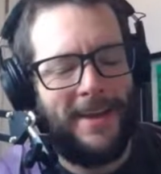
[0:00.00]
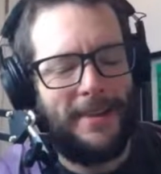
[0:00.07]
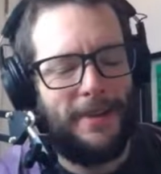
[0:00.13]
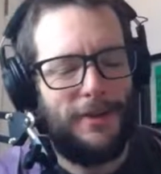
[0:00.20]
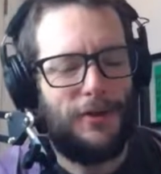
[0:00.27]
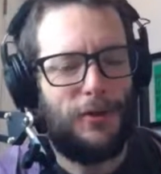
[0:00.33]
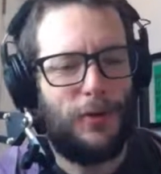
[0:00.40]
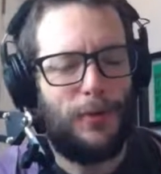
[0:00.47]

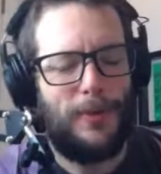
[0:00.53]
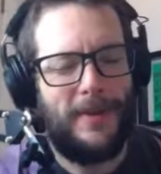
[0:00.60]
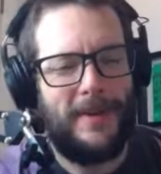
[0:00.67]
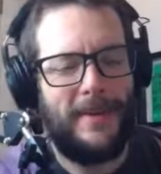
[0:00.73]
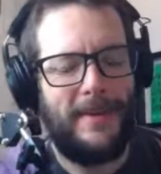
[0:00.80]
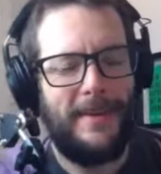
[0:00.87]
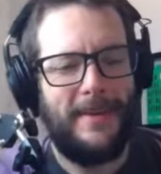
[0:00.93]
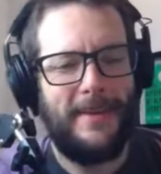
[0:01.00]
This will
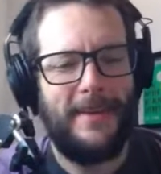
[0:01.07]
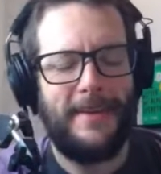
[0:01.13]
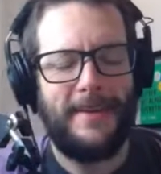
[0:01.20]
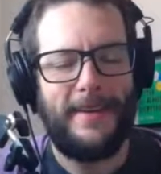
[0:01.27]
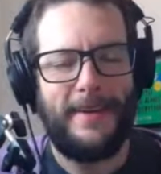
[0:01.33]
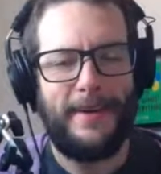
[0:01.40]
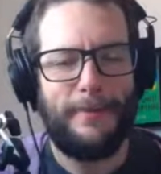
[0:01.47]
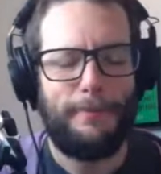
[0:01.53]

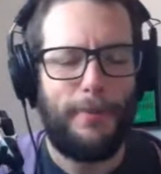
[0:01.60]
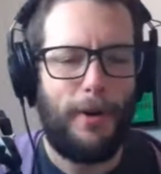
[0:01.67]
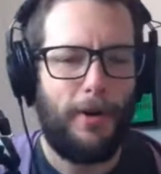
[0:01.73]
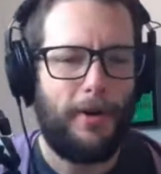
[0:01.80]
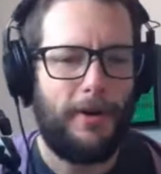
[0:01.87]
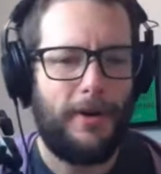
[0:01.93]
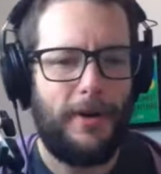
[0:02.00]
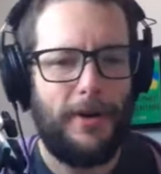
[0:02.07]
be
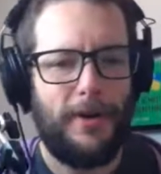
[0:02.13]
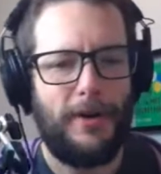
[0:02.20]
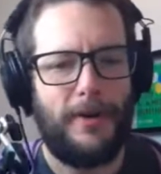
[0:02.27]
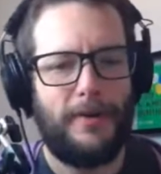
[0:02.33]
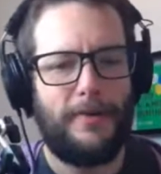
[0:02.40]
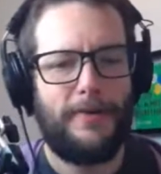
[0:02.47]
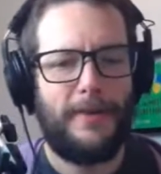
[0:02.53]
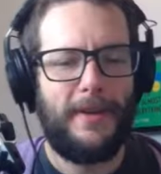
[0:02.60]
part
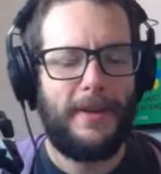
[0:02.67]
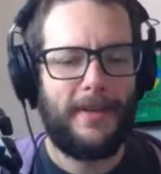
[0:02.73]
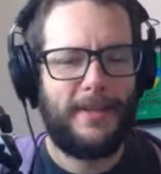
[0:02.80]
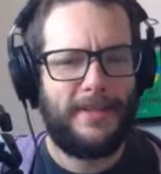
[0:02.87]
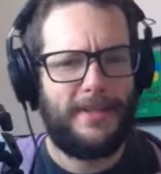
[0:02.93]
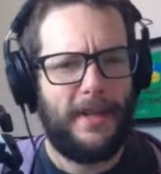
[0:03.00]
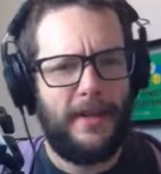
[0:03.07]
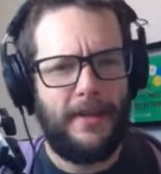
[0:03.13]
of an
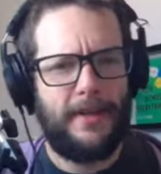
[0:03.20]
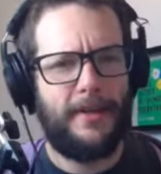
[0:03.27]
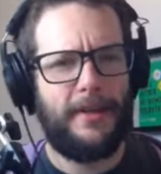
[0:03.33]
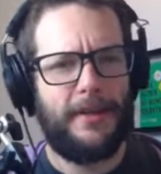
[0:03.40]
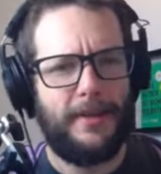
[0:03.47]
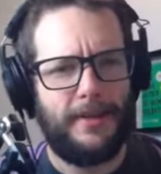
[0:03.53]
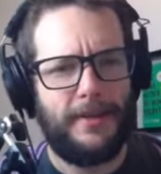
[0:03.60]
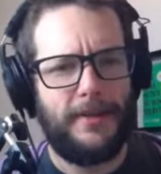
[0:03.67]

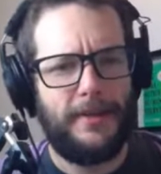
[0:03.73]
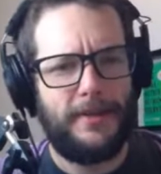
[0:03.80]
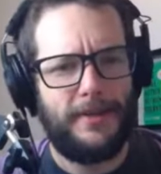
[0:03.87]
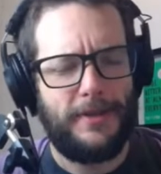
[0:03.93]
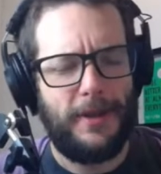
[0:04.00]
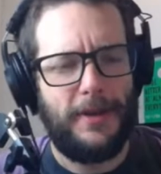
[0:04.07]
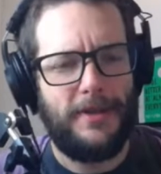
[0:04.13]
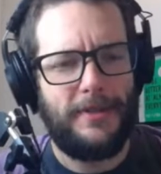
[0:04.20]
extended
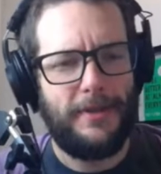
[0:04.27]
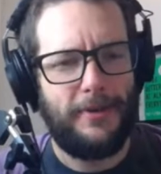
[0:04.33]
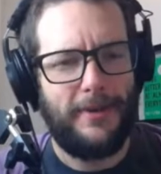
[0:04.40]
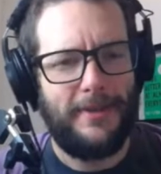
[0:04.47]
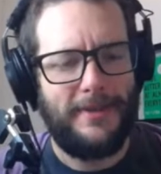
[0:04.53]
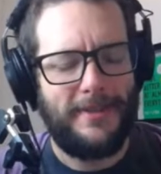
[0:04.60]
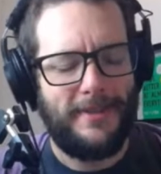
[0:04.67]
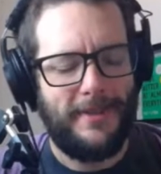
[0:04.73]
study
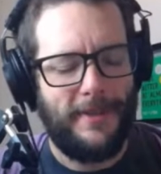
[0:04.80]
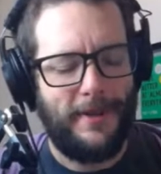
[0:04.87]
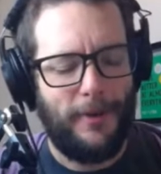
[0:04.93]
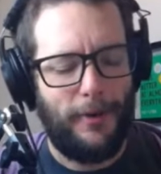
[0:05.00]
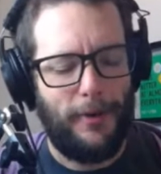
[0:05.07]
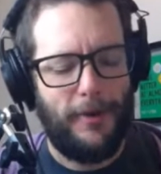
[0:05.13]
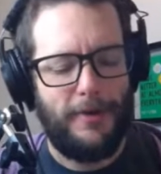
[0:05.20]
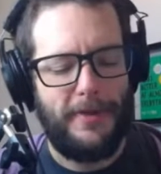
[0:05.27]
series
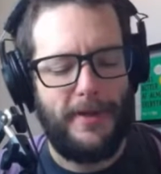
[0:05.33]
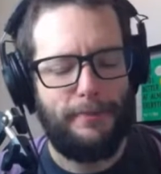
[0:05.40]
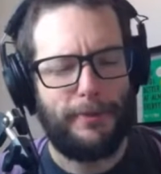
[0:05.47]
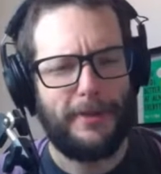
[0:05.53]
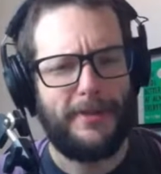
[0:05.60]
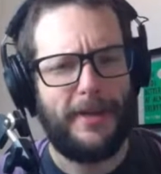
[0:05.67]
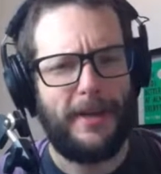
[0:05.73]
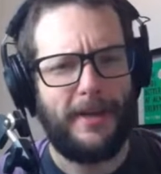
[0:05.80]
on the
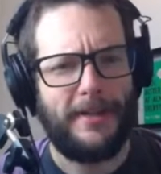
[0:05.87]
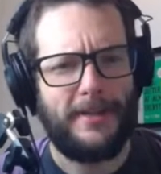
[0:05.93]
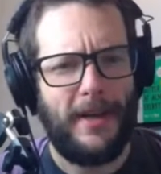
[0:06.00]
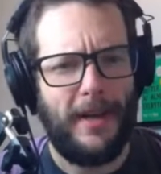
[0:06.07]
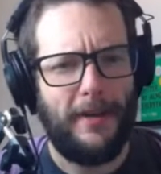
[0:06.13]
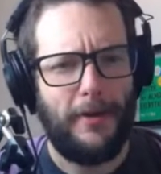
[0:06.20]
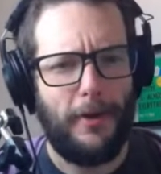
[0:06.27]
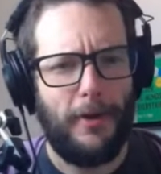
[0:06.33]
Platonic
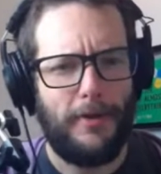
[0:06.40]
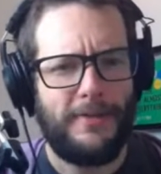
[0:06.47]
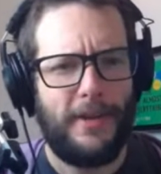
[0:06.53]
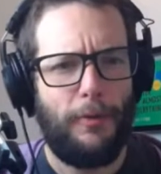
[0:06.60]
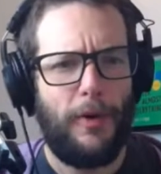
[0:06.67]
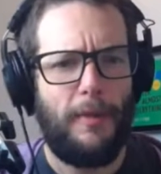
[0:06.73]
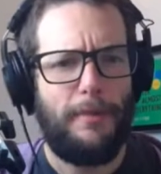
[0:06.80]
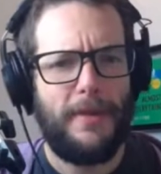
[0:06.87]
dialogues. I
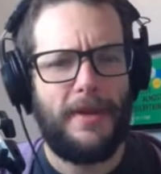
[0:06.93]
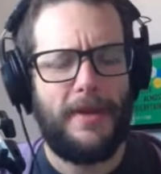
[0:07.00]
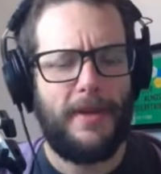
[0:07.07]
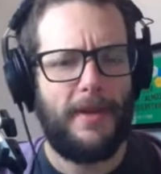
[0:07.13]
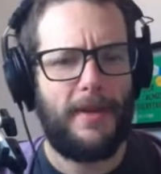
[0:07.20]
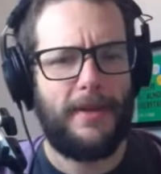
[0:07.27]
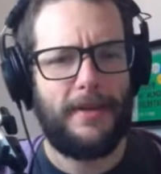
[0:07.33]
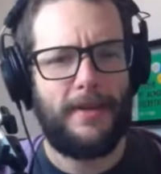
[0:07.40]
want to
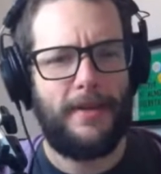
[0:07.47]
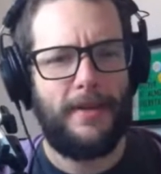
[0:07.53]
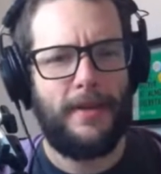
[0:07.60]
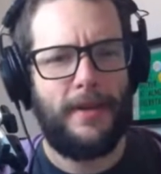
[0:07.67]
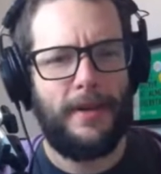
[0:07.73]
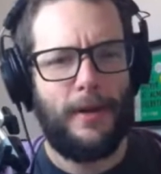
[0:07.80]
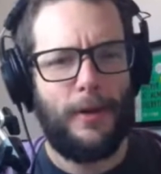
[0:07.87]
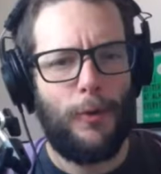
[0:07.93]
begin
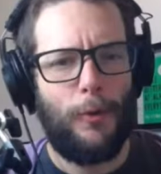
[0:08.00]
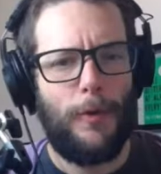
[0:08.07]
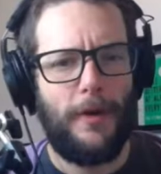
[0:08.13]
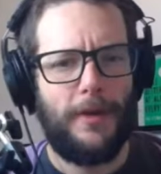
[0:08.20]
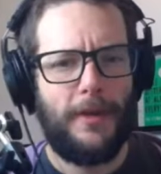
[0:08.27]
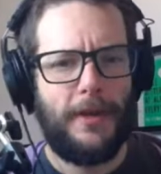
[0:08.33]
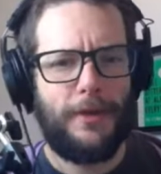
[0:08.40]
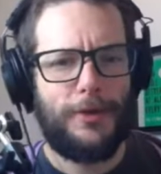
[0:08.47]

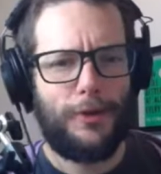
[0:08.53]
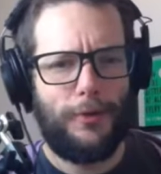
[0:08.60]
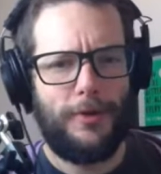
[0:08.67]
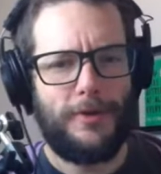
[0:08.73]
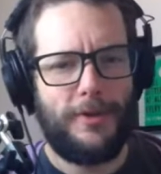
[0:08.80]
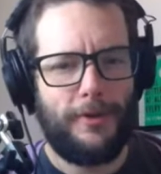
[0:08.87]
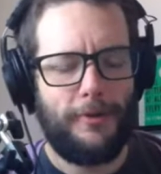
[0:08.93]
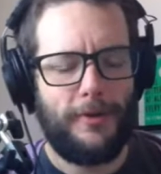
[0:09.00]
with a shorter
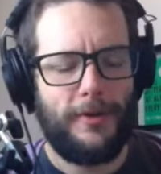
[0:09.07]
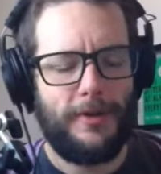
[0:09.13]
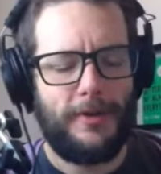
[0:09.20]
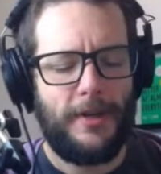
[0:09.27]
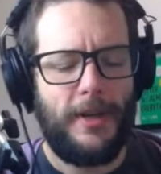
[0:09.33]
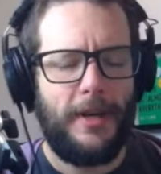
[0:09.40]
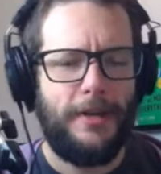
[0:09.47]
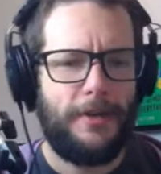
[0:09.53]

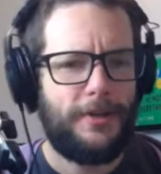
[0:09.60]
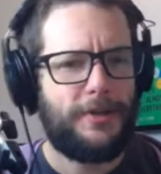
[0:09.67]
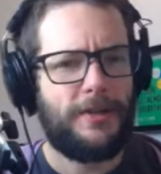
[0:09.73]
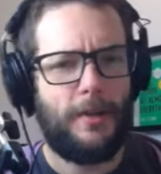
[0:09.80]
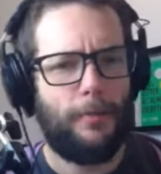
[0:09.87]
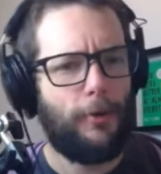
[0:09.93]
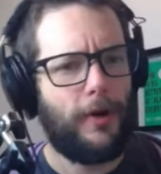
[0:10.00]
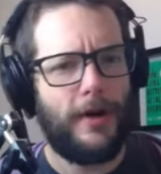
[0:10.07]
series, just
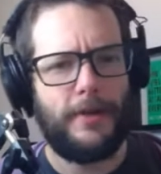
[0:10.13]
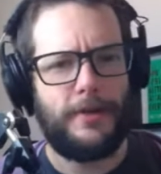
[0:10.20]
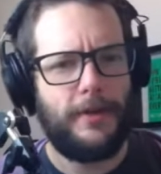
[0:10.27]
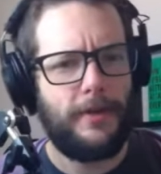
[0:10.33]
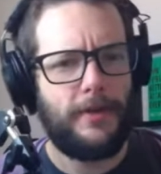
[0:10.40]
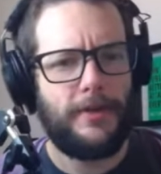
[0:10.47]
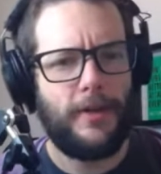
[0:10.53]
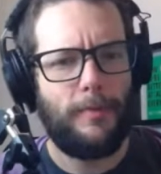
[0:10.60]

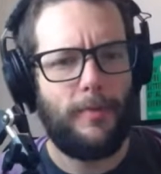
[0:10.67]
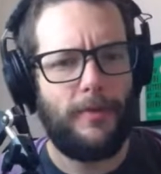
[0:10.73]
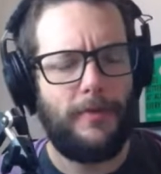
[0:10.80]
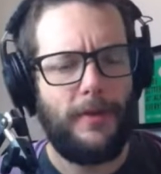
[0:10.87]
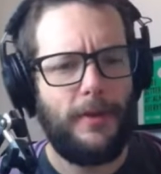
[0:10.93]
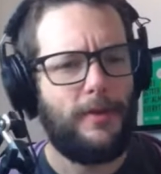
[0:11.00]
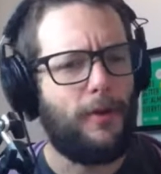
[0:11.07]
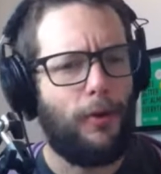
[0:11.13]
summarizing some of
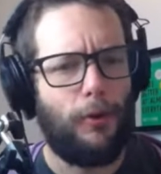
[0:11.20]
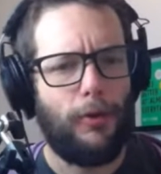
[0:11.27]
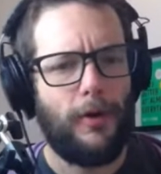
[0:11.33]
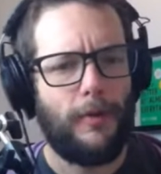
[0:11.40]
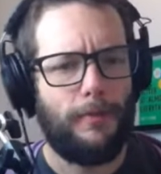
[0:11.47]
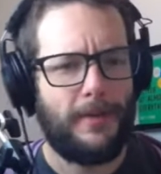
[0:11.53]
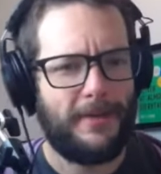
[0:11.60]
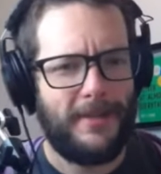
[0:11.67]
the
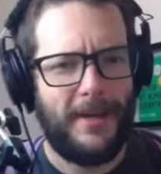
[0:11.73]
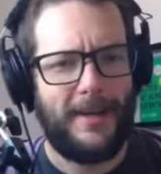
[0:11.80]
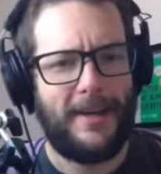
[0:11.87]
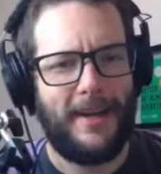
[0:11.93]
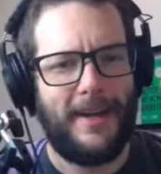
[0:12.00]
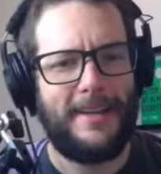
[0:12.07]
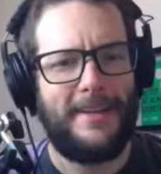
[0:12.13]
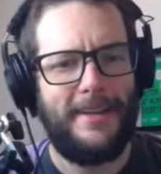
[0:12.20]
core Platonic
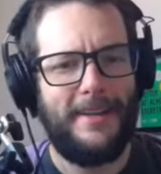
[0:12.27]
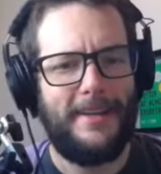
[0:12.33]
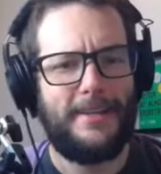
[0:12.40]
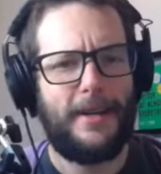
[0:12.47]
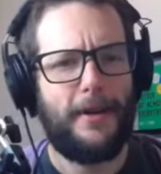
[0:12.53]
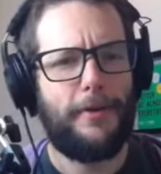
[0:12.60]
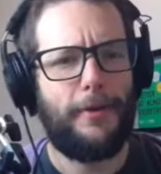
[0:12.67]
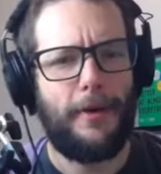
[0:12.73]
ideas.
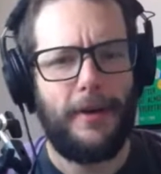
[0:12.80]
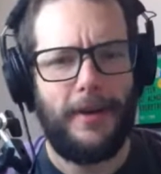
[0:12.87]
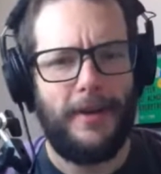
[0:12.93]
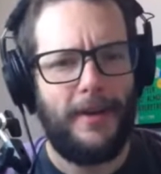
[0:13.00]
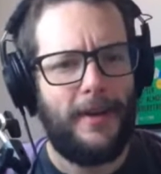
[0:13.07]
And I thought,